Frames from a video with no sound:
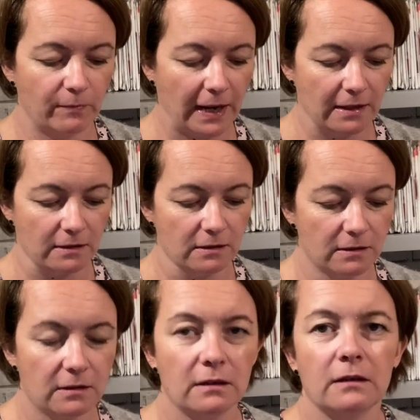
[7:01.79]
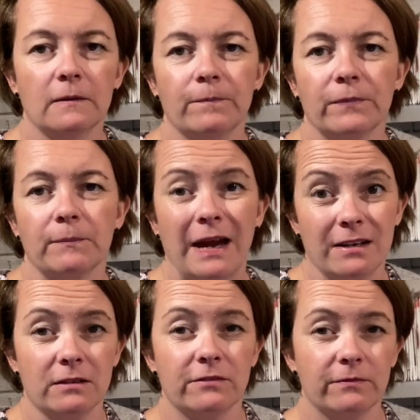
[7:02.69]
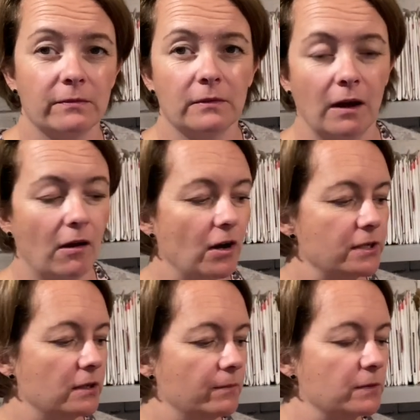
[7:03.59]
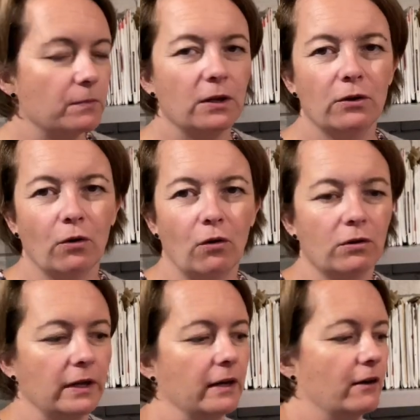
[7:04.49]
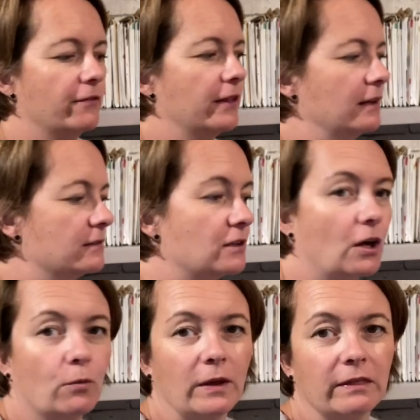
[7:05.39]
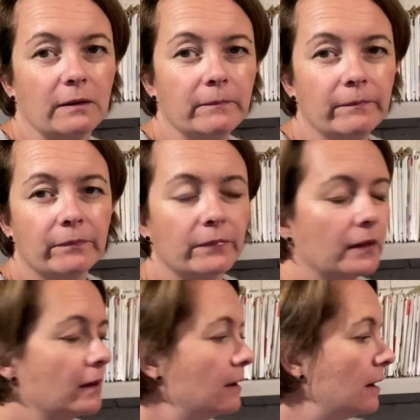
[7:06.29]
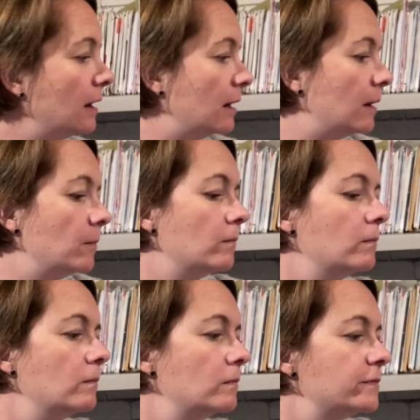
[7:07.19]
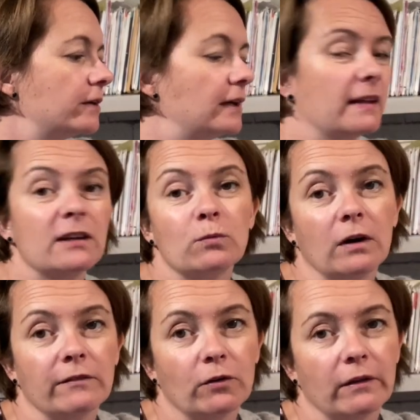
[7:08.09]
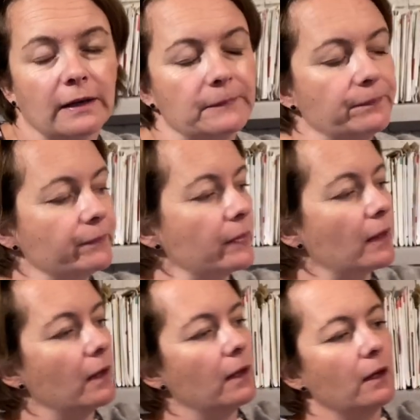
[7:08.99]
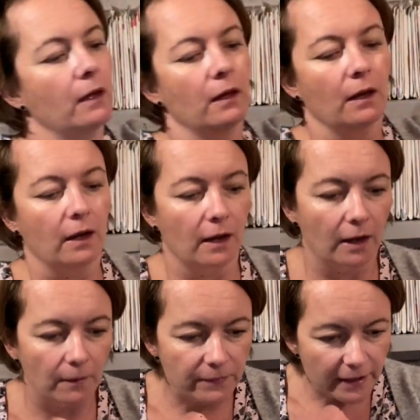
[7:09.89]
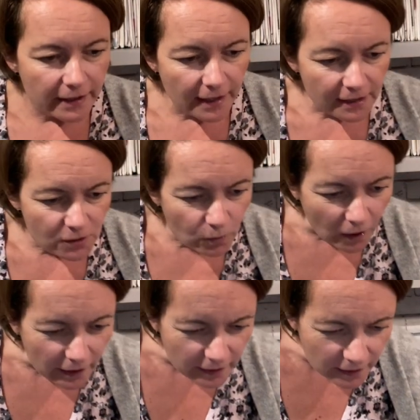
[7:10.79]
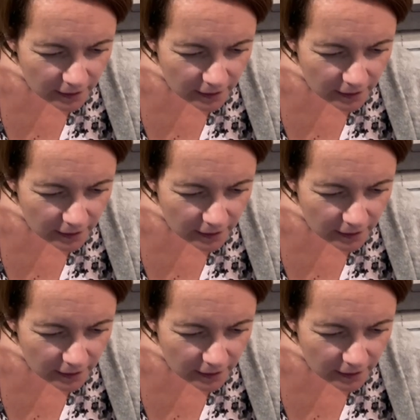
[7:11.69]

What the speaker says: patterns, patterned like items, but not enough things to go with them. So yeah, that's why I've got that. The next one